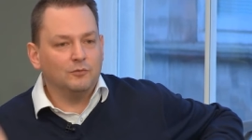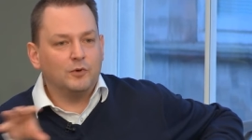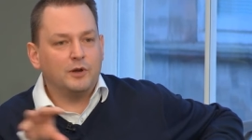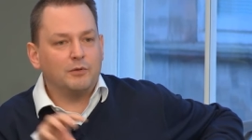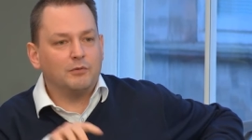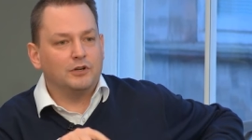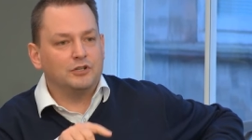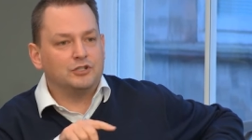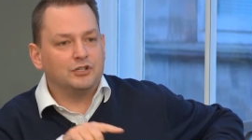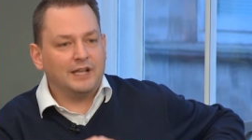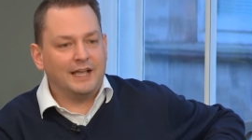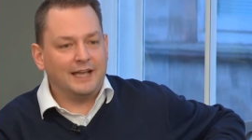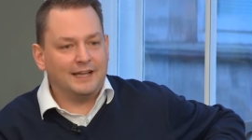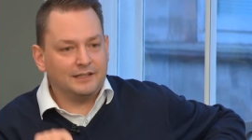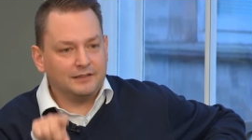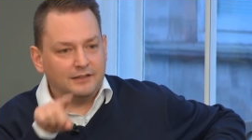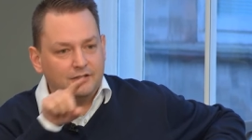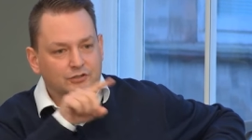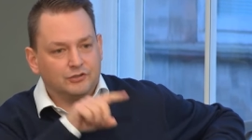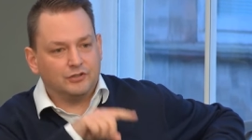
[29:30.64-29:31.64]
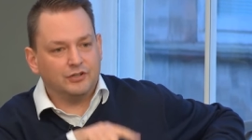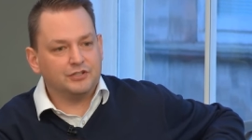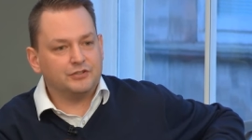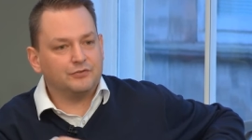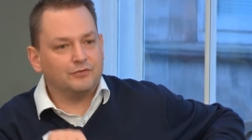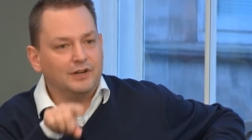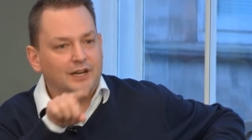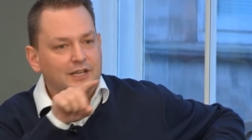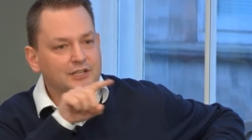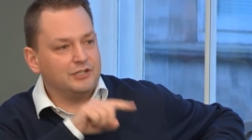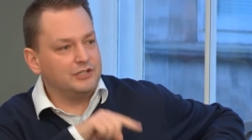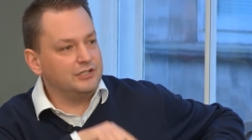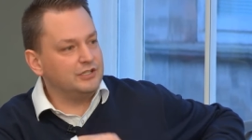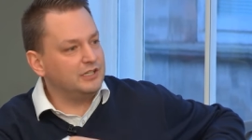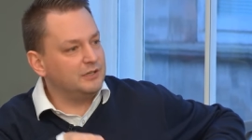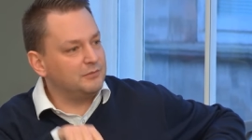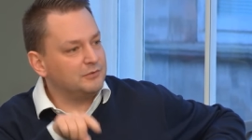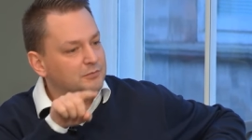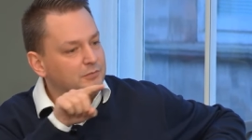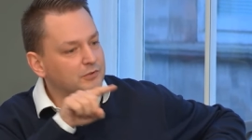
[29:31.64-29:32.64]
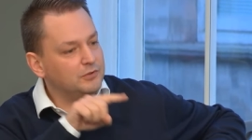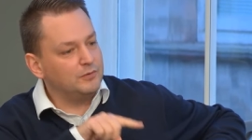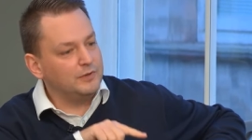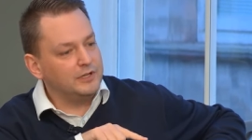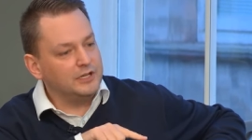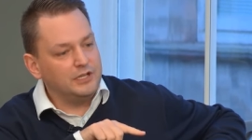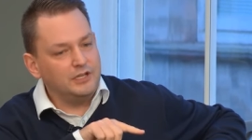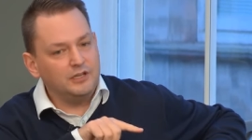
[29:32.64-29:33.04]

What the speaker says: we'll attack the trust relationships between